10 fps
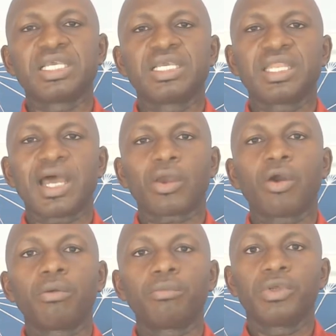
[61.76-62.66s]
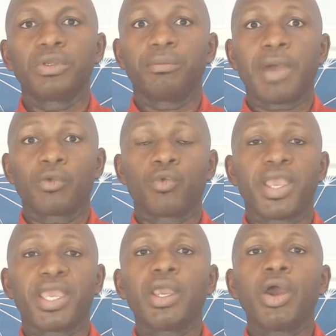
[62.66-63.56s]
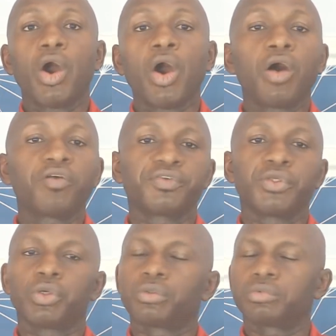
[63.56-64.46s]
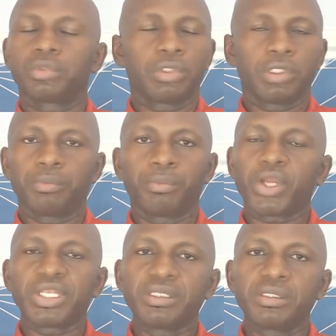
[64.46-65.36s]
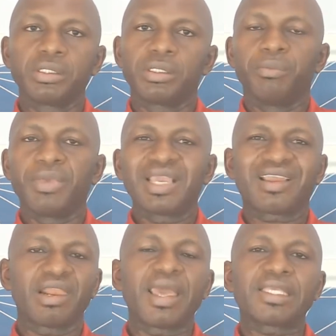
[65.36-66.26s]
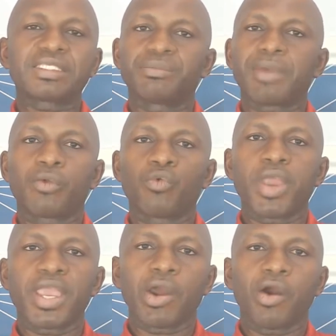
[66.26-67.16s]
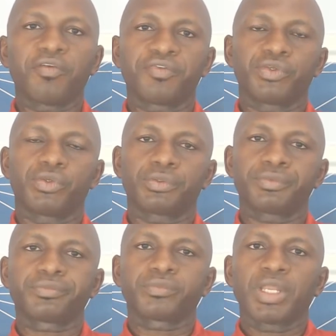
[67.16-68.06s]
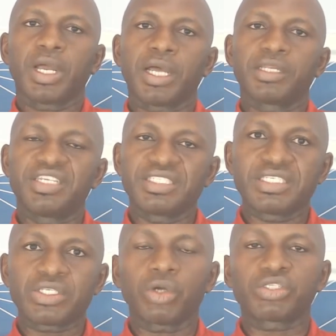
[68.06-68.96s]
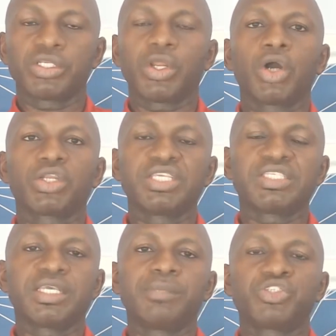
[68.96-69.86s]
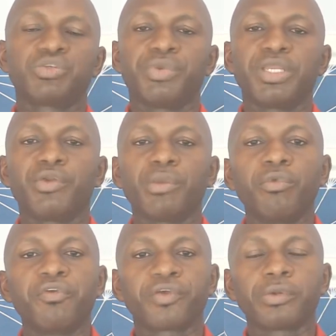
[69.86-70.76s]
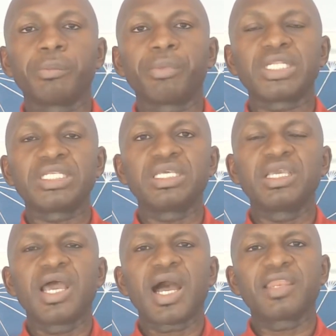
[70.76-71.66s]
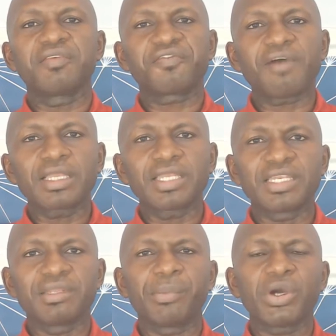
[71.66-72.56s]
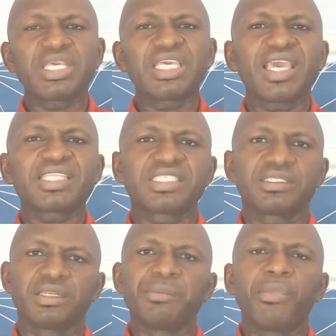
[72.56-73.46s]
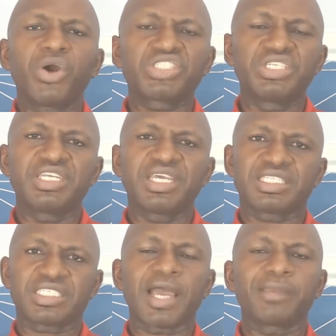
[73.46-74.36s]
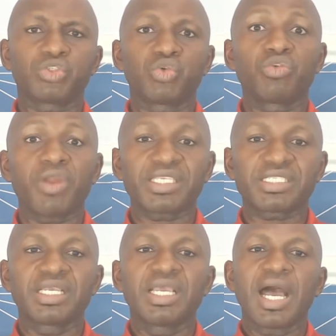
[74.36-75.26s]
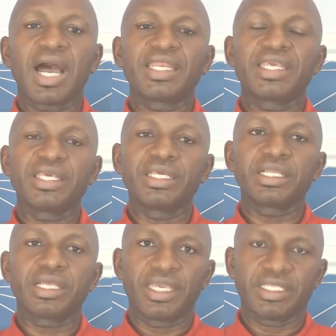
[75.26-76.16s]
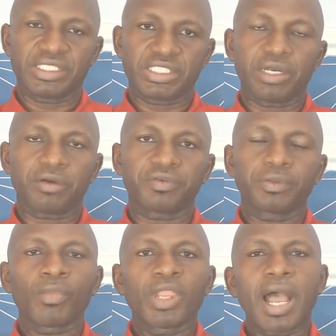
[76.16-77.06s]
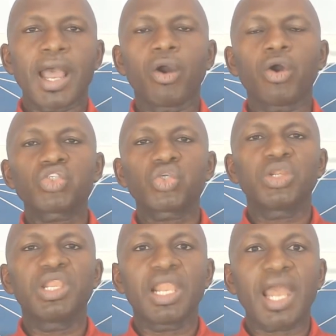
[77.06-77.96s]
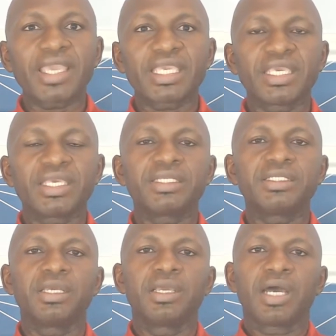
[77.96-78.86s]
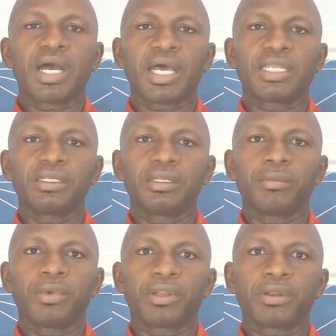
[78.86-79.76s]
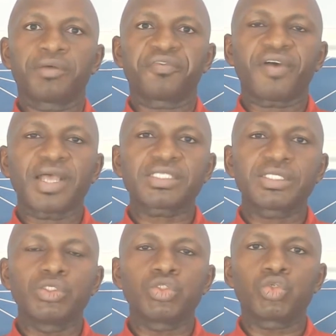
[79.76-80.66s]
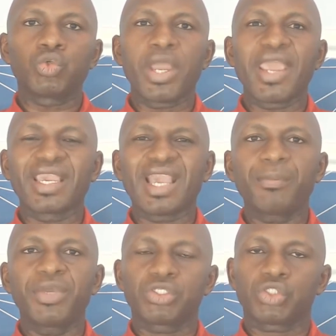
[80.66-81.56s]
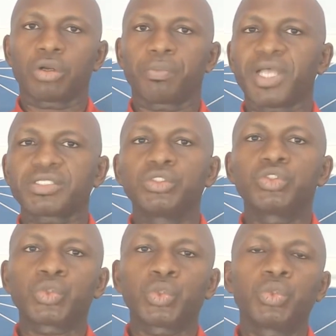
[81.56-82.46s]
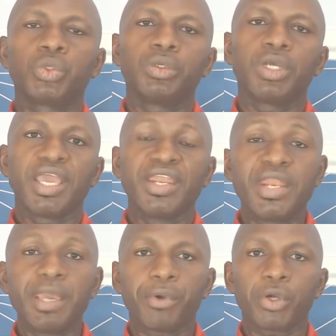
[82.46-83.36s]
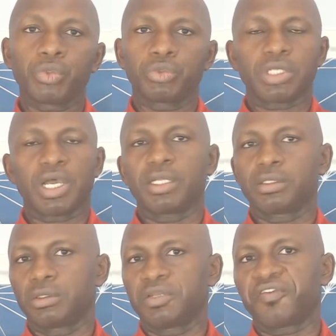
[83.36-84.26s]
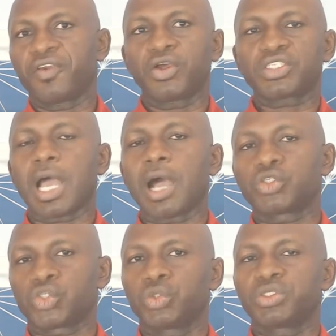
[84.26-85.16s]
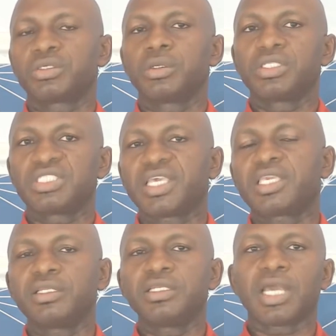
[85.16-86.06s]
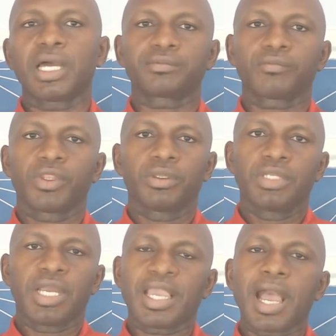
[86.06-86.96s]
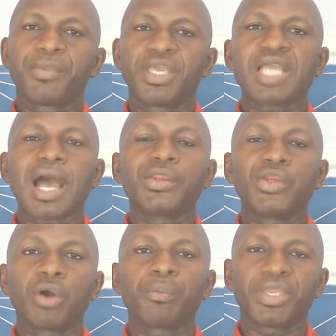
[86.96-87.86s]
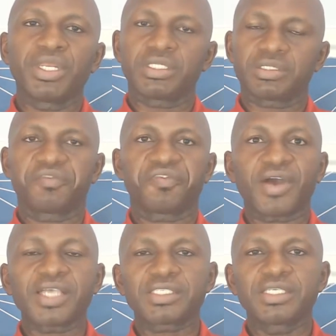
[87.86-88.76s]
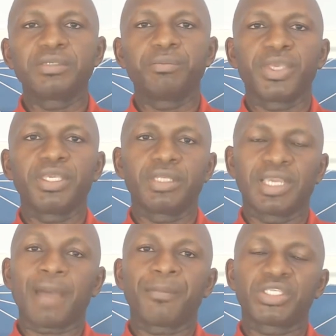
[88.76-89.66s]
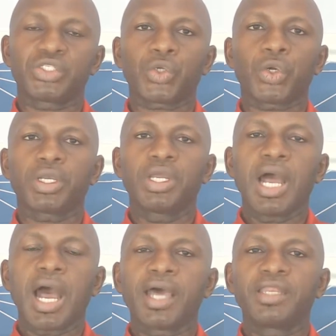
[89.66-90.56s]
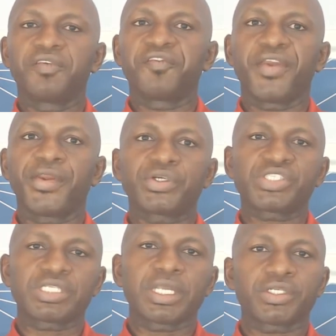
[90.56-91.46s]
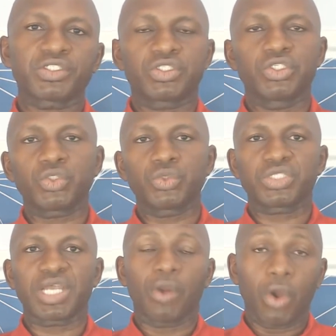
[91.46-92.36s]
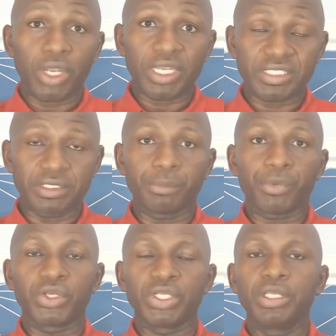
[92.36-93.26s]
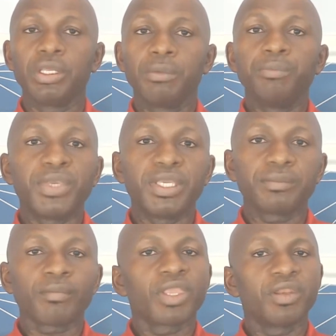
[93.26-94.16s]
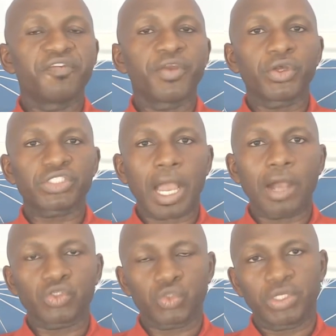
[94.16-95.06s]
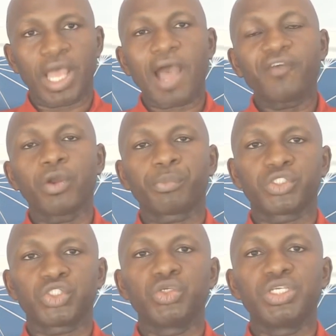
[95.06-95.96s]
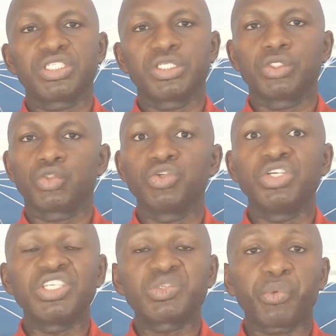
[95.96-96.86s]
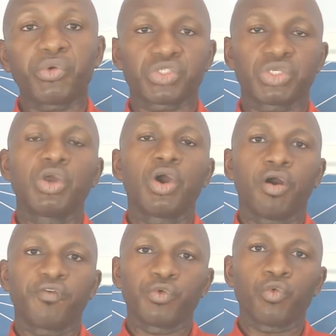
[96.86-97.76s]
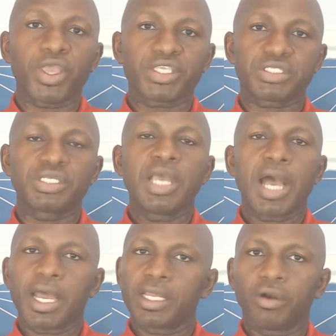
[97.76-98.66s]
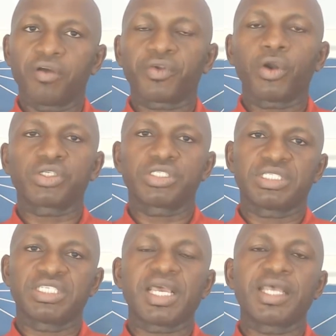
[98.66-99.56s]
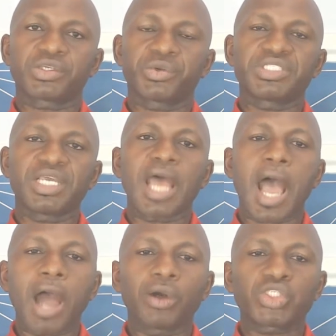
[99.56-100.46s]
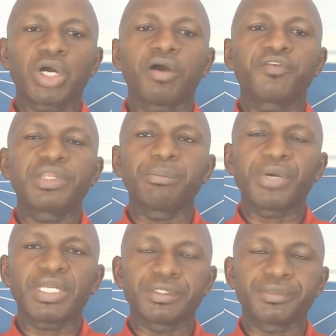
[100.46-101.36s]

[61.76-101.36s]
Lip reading: that come by way of the body being cleansed, by way of disease-causing organisms being removed from the body, and the fact that the body gets the much needed time to rest and heal itself. I also liken fasting to a garbage truck passing through a neighborhood and the various households taking their garbage and dumping it. Fasting being the garbage truck and the various cells, tissues, and organs in the body being the various households that have the opportunity to dispose of the waste, and of course it is excreted out of the body.